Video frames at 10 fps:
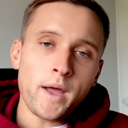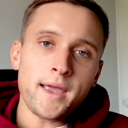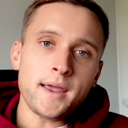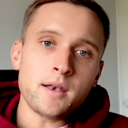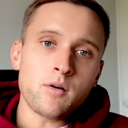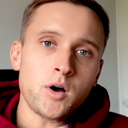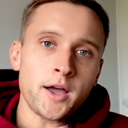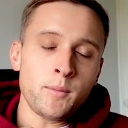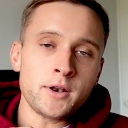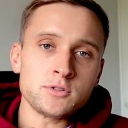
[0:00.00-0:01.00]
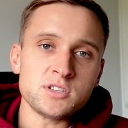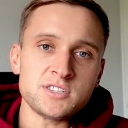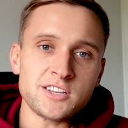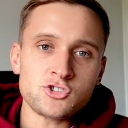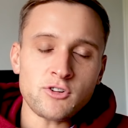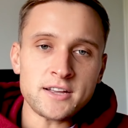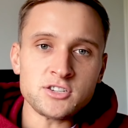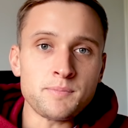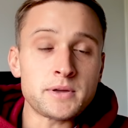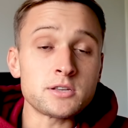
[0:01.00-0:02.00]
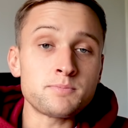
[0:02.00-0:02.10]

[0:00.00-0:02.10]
when I went onto Zed's strategy, because